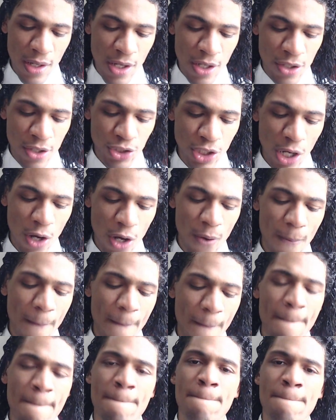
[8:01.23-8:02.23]
So
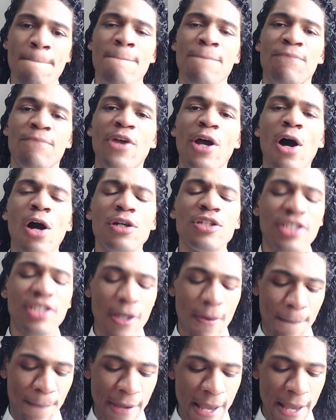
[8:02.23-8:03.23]
there are
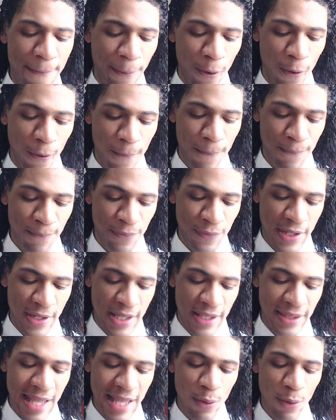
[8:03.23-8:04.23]
some people
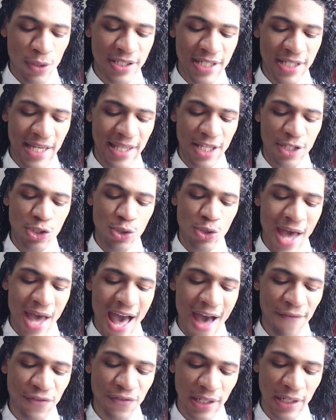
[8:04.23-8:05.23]
that will say that you
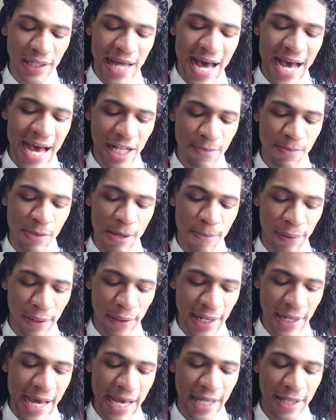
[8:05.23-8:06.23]
have to lie to be
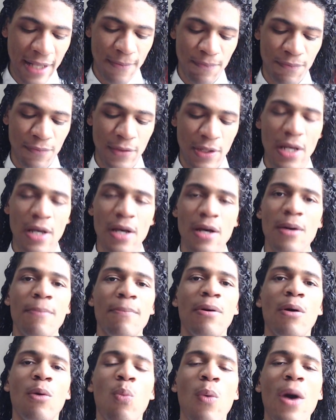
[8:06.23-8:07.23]
polite,
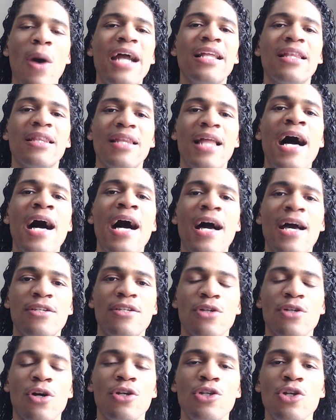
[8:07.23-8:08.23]
but white lies
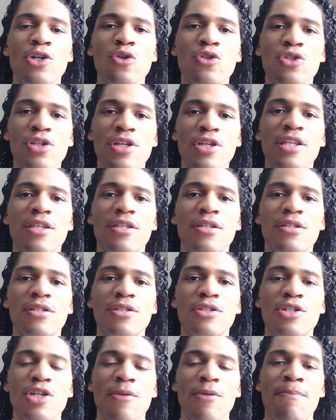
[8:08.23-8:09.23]
are usually
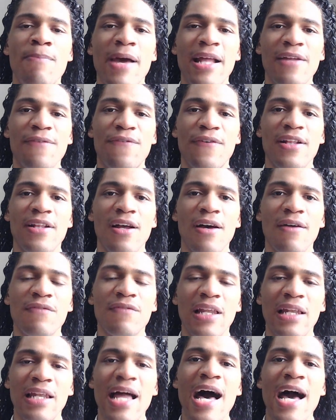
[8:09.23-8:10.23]
to the benefit of the
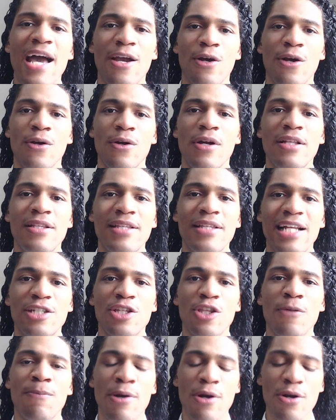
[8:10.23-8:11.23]
liar, not to
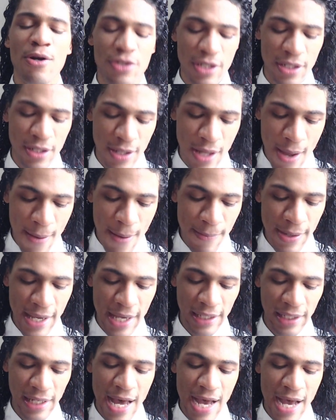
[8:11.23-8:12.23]
the person
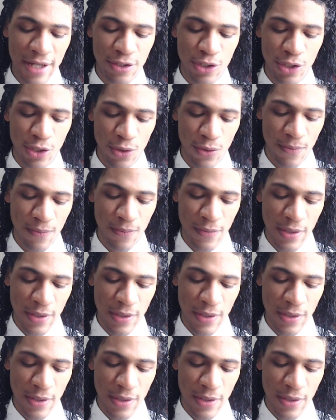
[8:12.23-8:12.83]
being lied to.